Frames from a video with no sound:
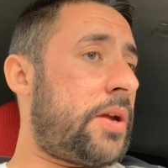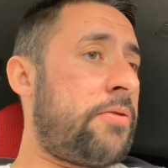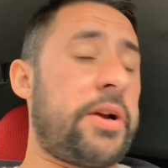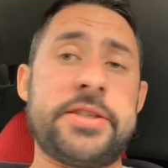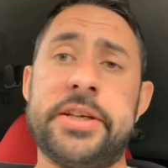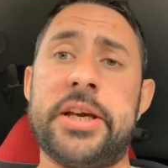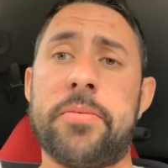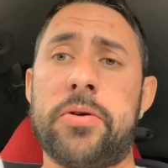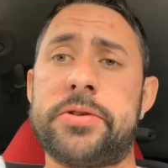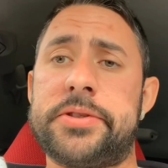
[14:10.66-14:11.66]
racing
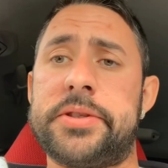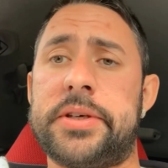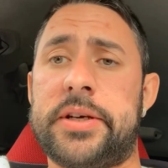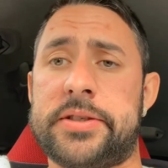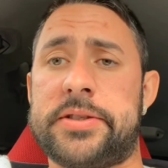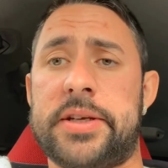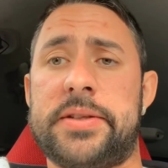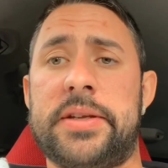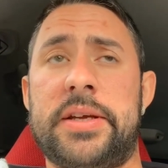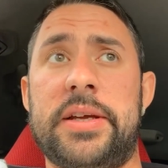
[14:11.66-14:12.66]
gearbox. As I said,
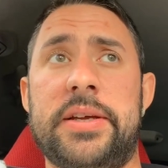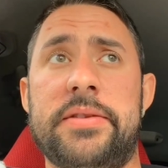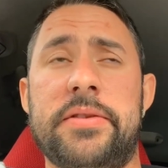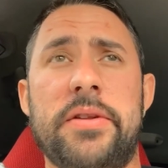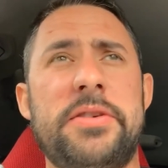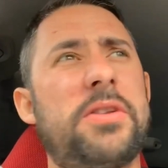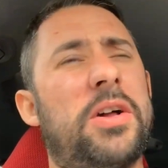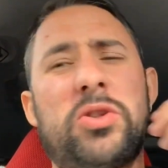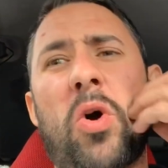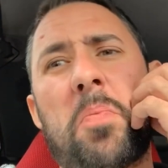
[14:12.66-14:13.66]
it's like a
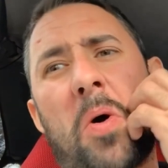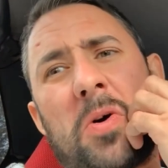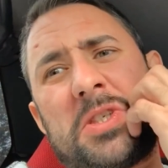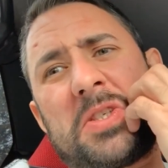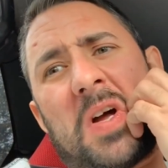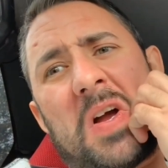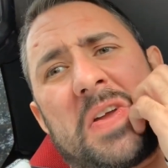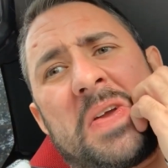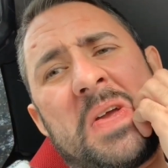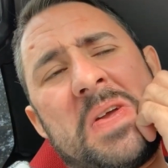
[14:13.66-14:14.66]
dog box. It's
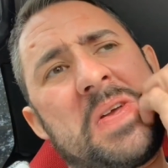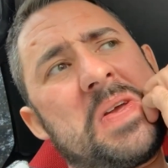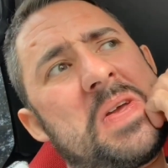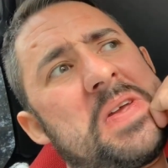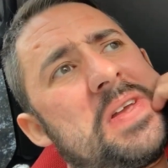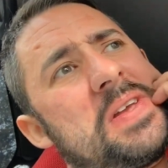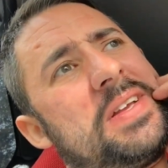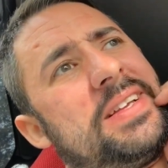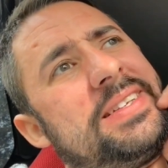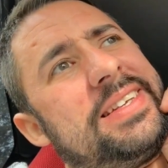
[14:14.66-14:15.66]
like
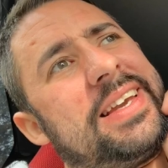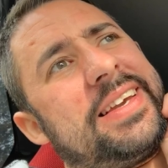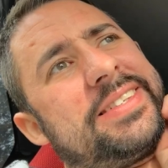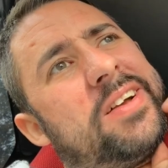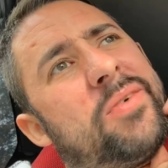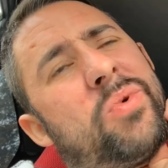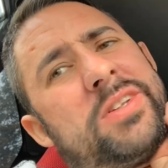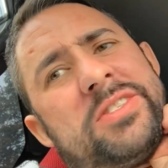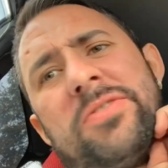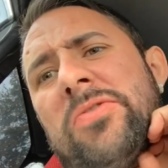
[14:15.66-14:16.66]
a
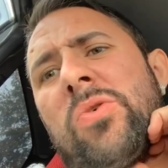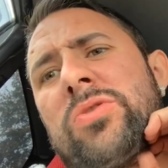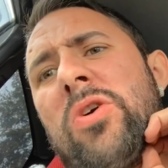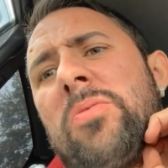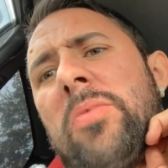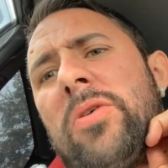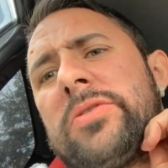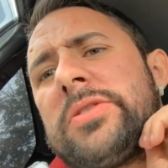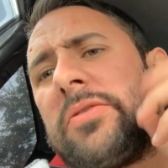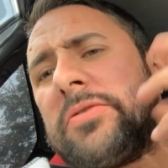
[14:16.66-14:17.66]
1 to 4 dog
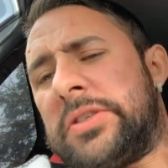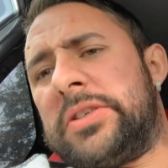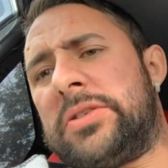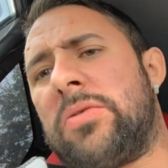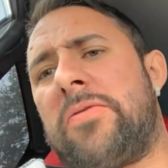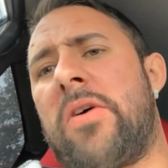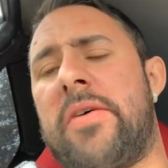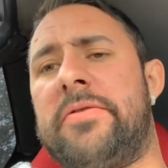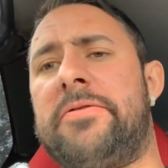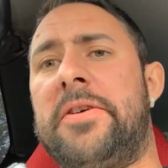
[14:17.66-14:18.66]
box. Obviously still got
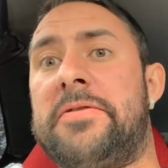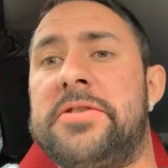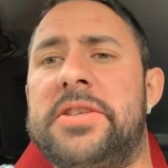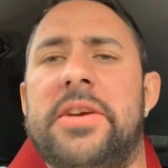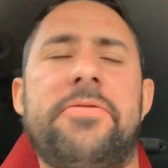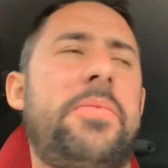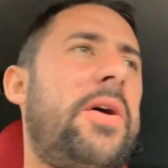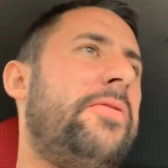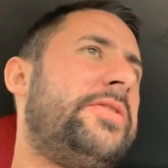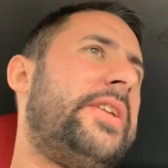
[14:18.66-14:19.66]
5th, 5th and 6th, but
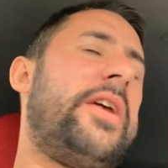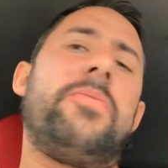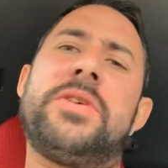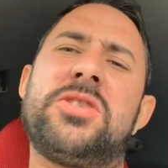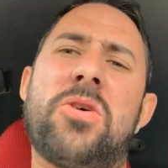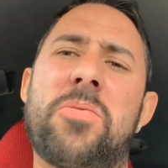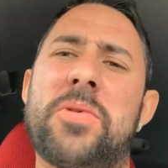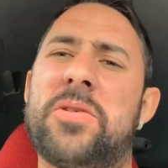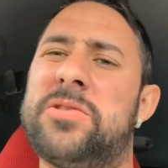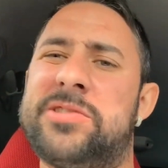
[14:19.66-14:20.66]
obviously they'll be stock
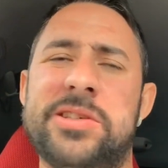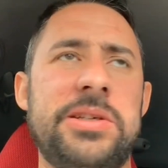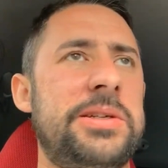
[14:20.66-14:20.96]
because